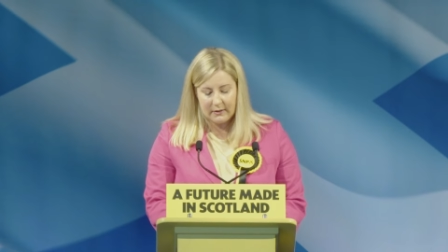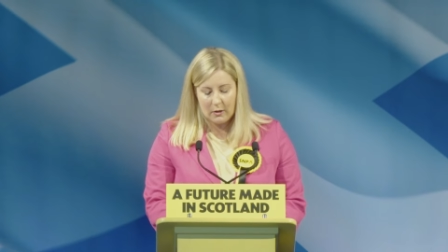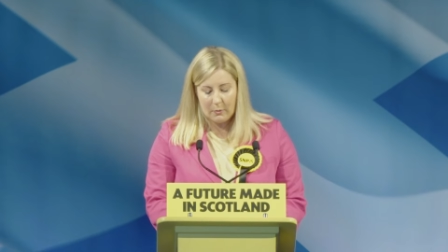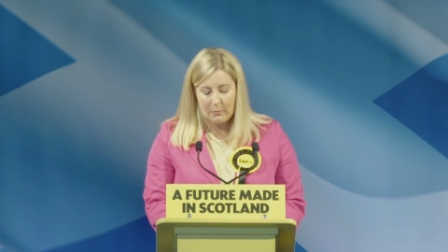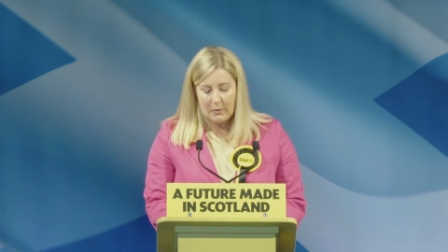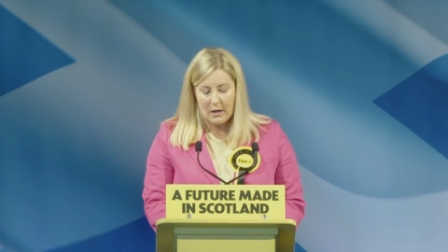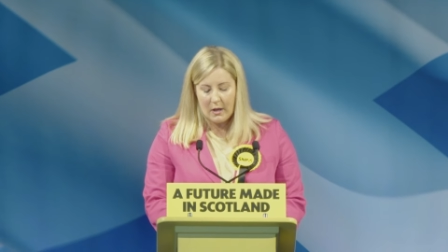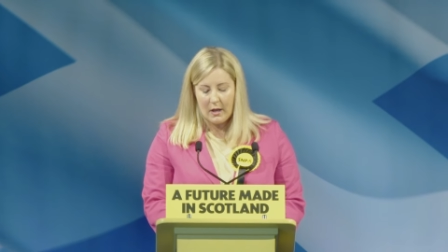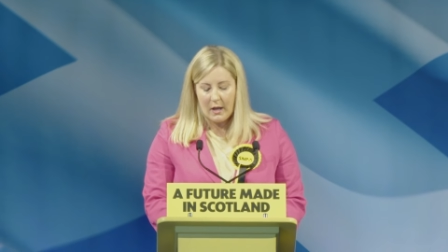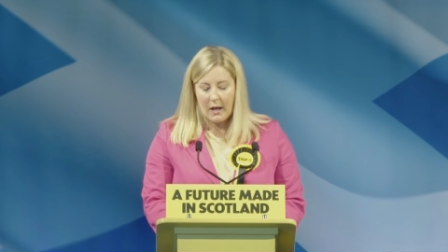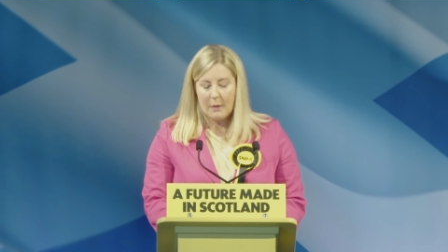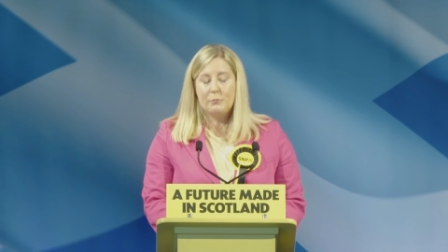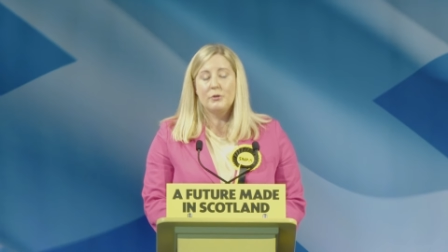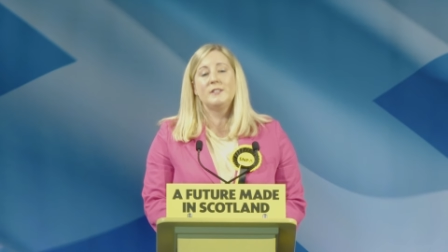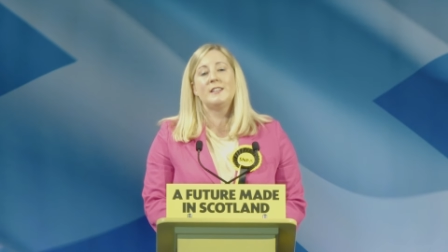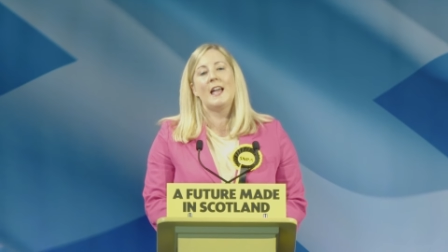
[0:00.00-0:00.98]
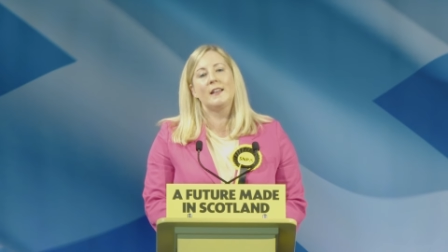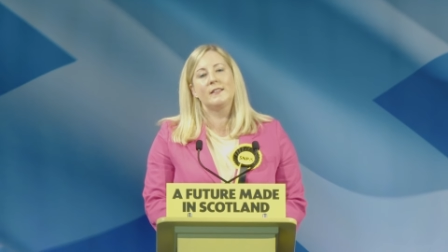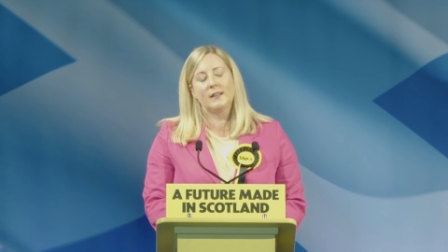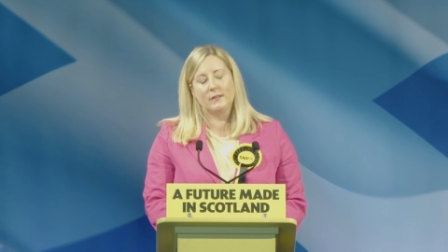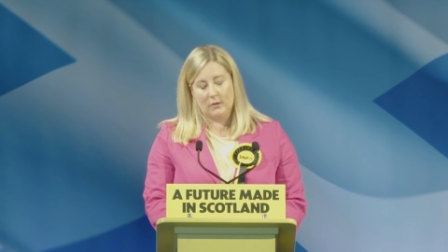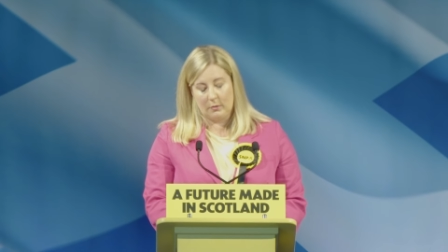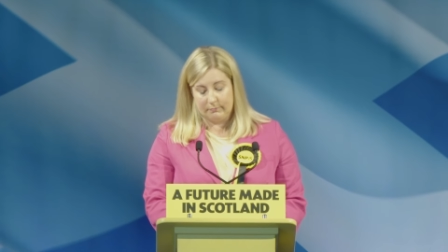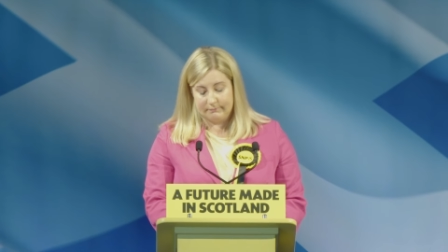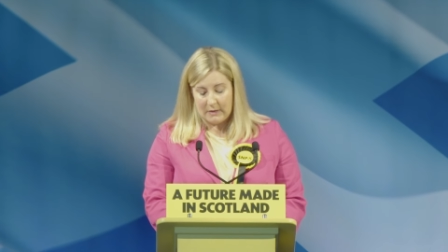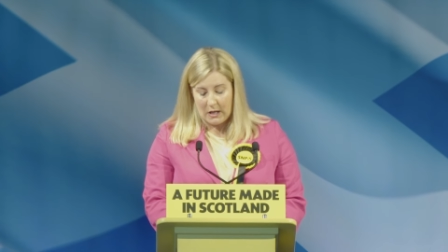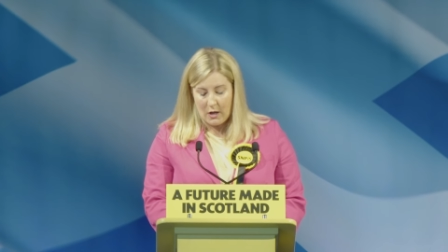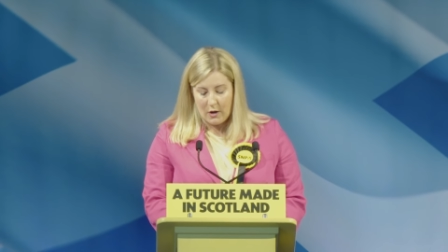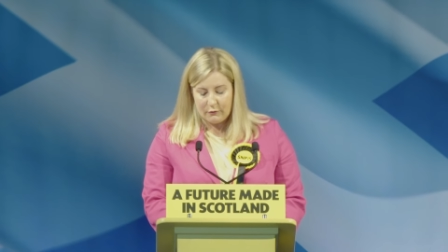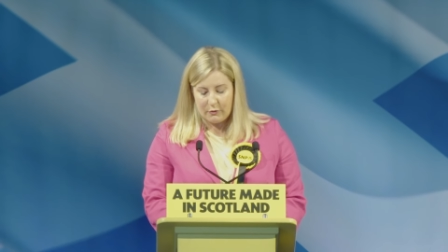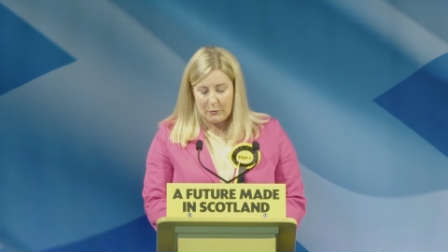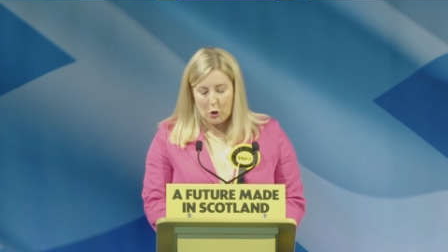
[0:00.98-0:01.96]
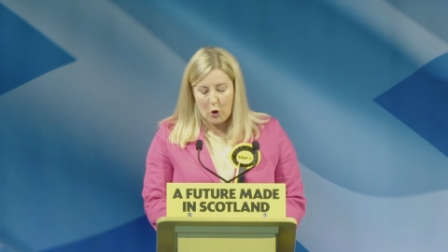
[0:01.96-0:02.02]
them and protecting them
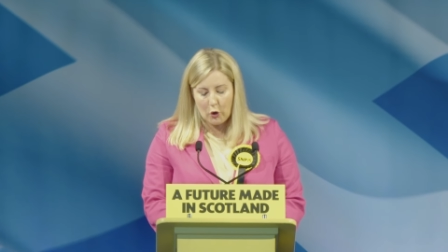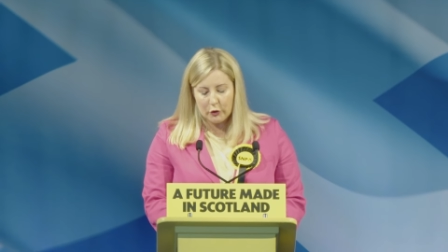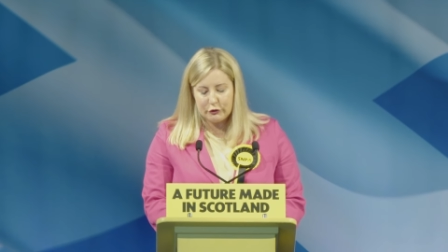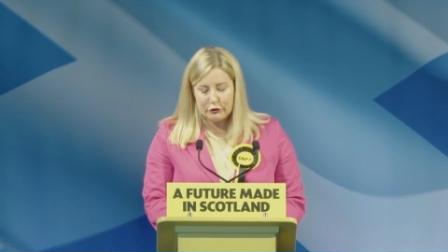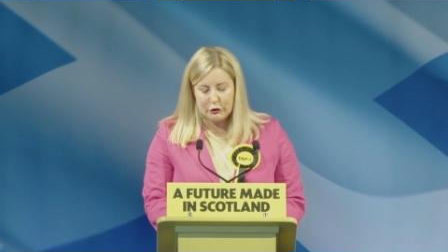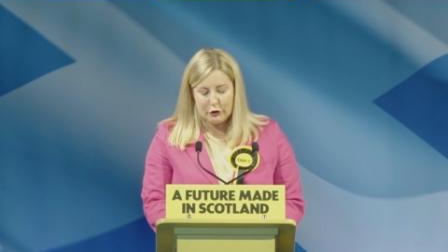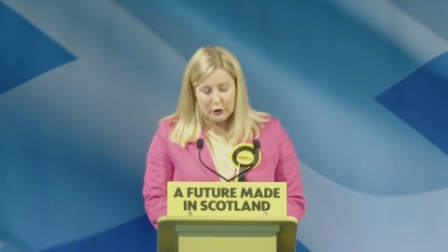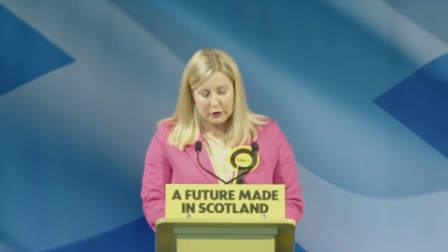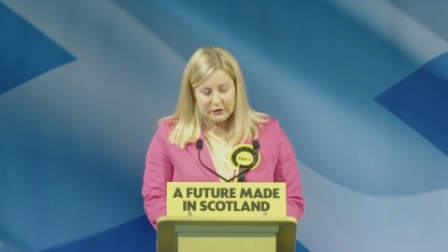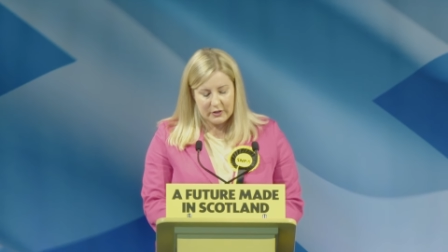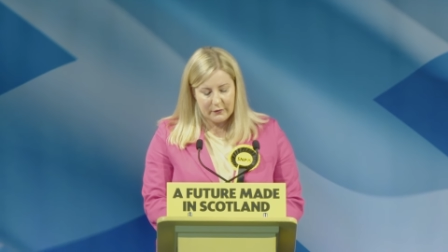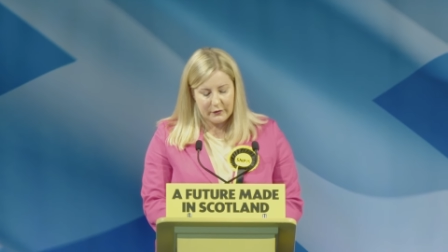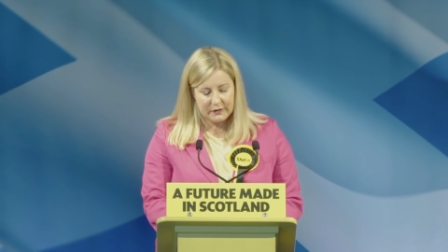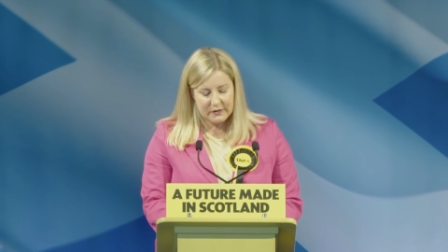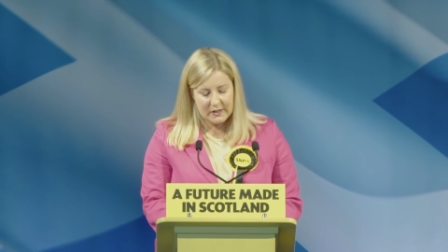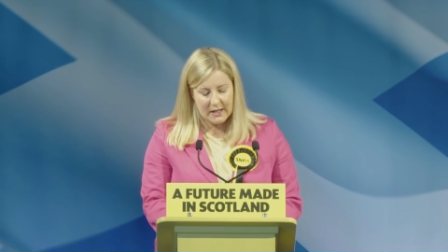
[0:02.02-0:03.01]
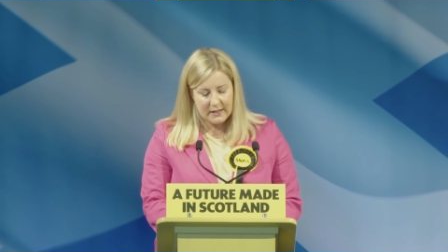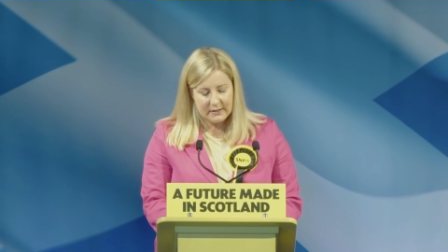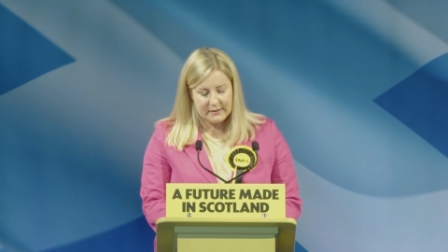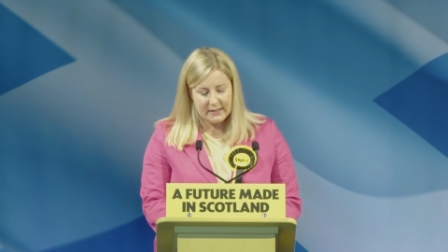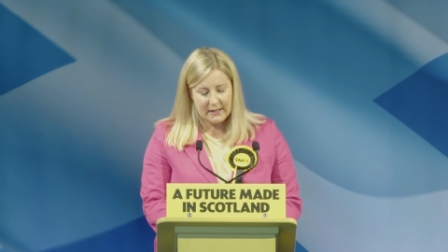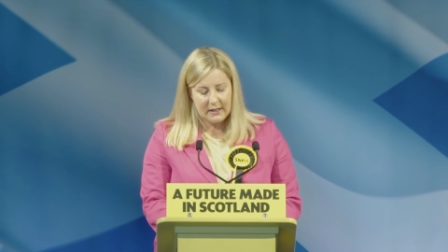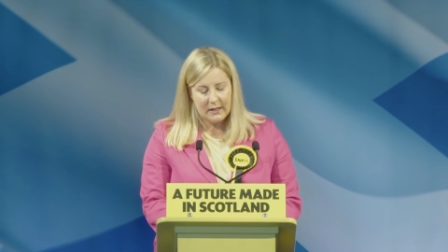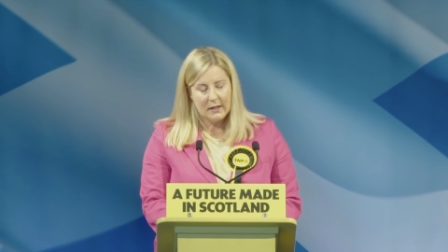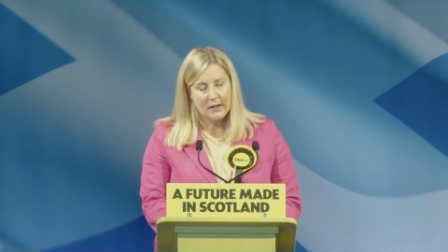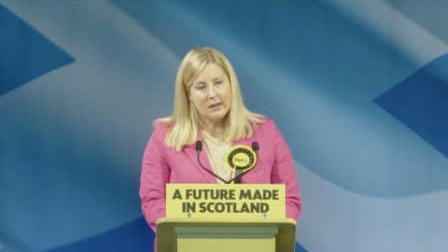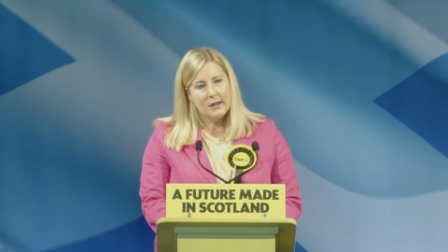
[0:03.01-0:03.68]
from the continuity of austerity